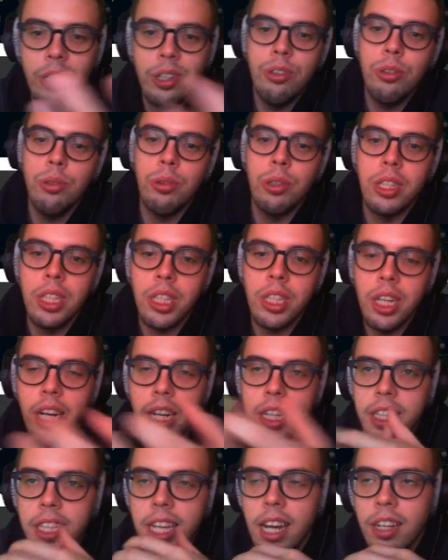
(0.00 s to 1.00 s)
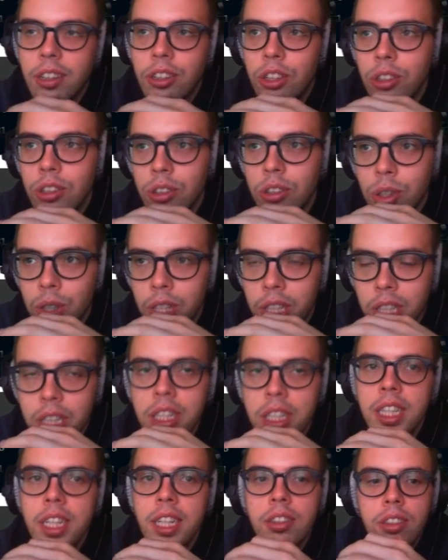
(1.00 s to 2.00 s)
sort of, you know, I can't choose who I go
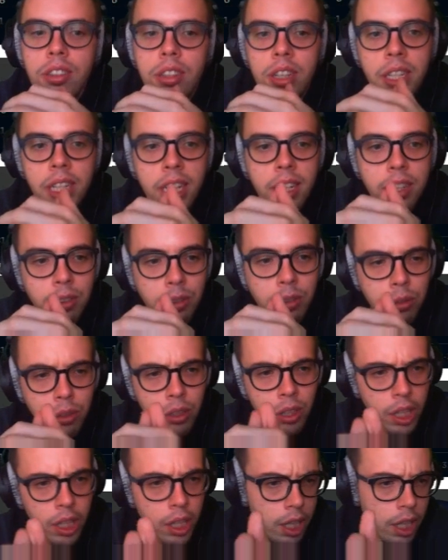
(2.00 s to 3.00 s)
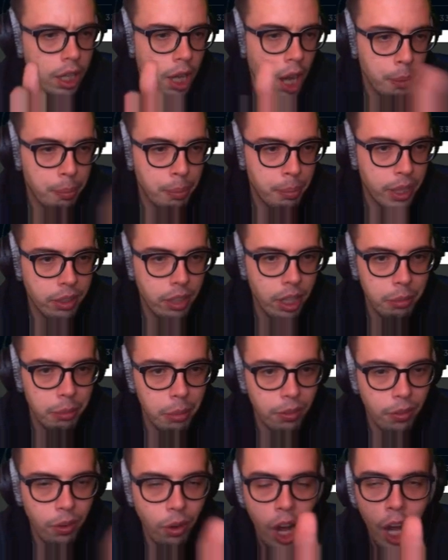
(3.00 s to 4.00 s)
against. Like, again, I picked over
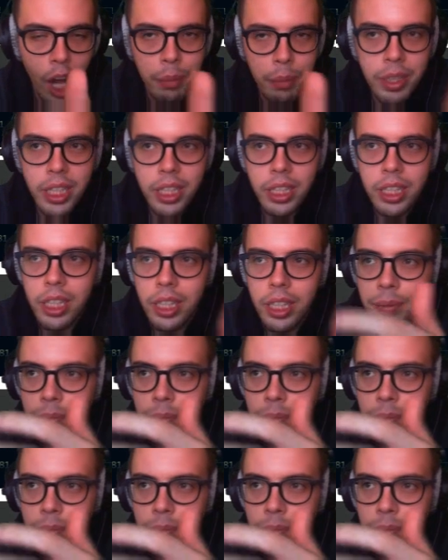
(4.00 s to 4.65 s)
before Heimerdinger.